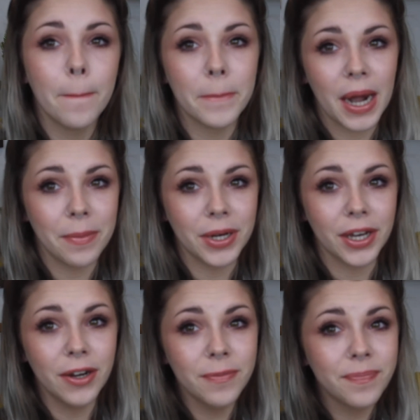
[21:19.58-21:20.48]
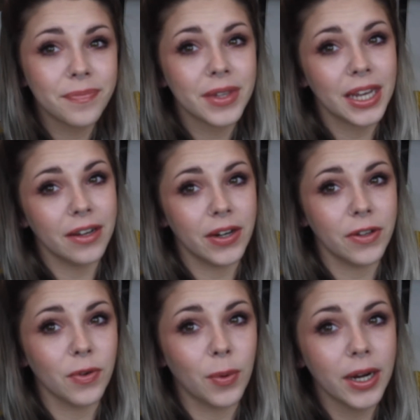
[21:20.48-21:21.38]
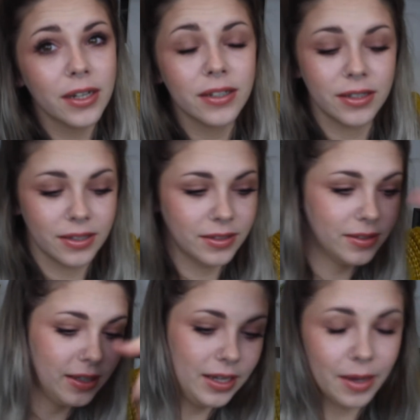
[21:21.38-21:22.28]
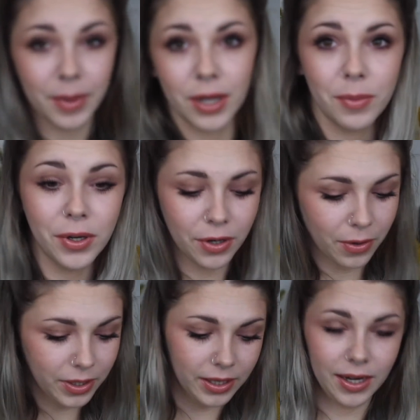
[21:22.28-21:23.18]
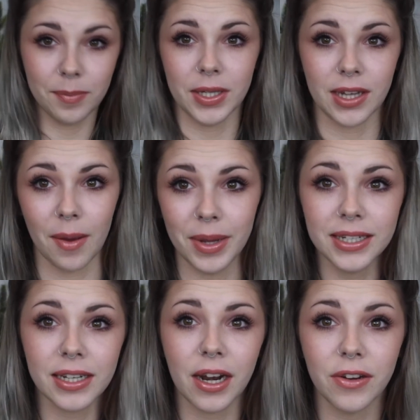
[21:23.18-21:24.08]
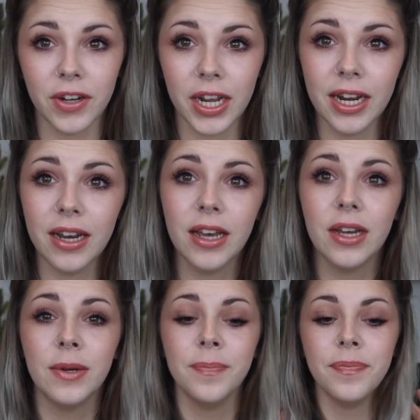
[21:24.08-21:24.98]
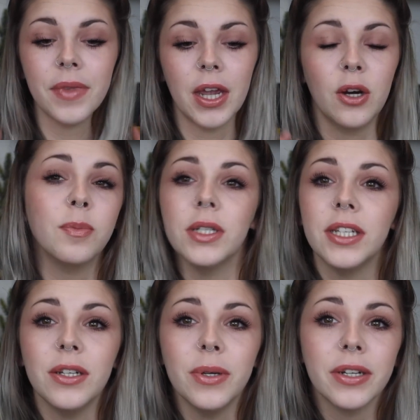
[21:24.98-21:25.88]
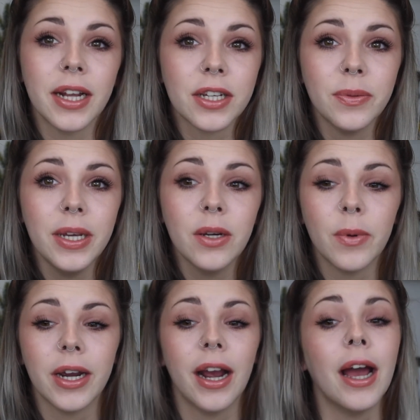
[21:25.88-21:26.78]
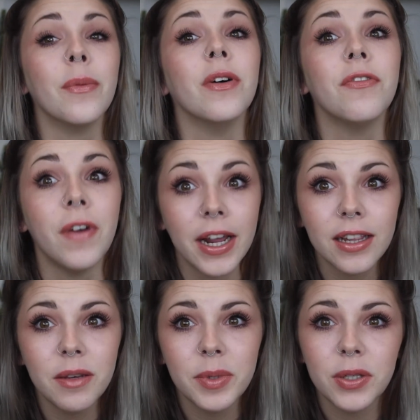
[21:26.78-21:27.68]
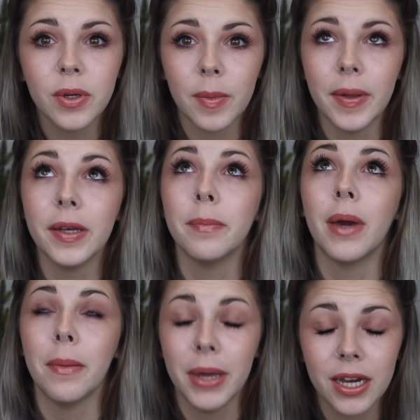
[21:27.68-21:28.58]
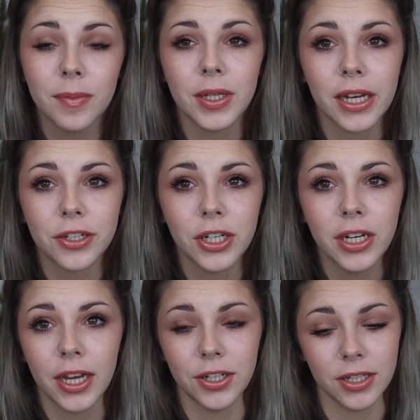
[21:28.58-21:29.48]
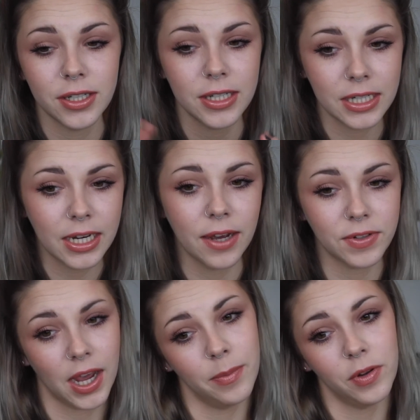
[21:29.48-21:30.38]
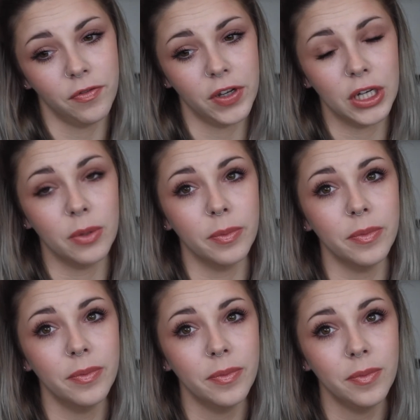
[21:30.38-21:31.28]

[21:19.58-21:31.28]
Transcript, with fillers: But I'm gonna go get ready for work, get my computer going, clean up this hot mess that I created. I hope to see you here next week, where I will finally be doing my, my makeup collection. I just didn't have time to film